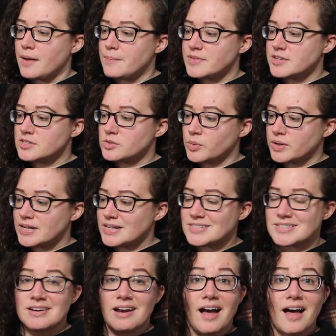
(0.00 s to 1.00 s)
This one
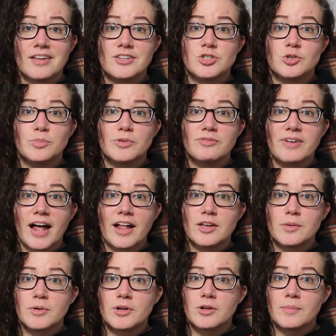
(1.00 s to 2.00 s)
is not super
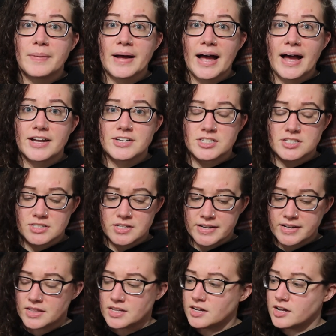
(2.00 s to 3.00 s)
valuable, but I just
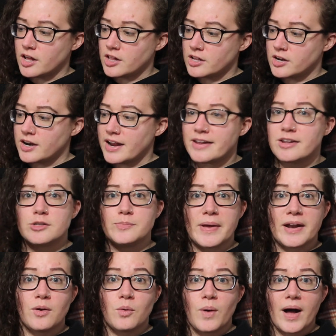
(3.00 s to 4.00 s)
like the color, and it's
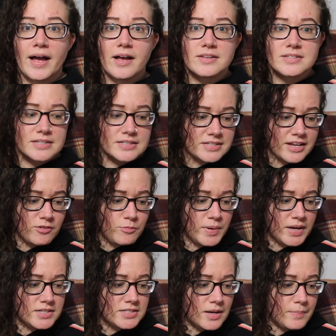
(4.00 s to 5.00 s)
been a while since I've
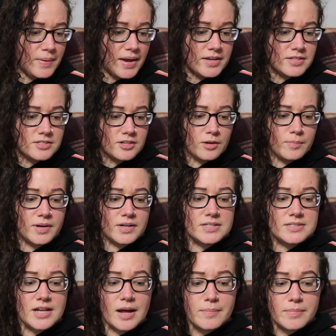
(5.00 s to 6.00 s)
picked up a
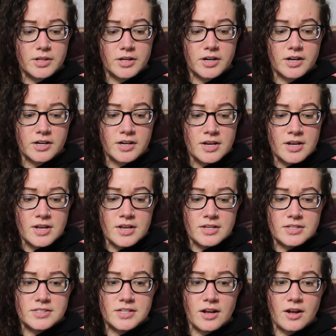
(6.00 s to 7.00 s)
Starbucks tumbler,
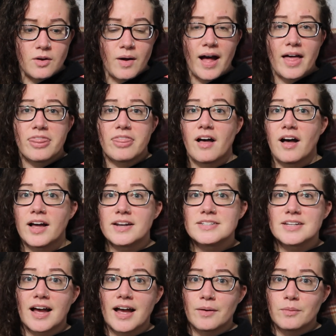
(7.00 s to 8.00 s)
so I
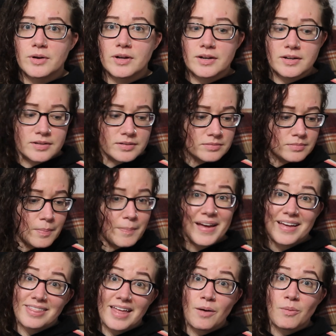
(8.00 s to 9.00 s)
thought I would
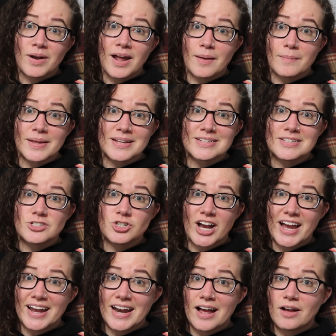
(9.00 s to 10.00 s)
pick that one up and
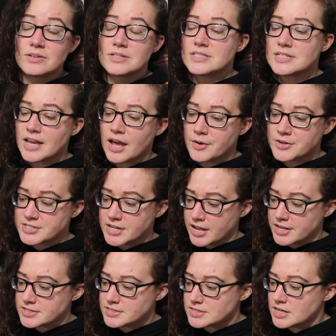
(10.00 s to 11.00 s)
try it out, see how it
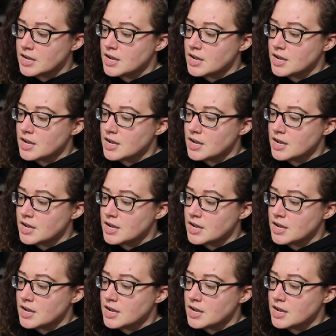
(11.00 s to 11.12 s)
does.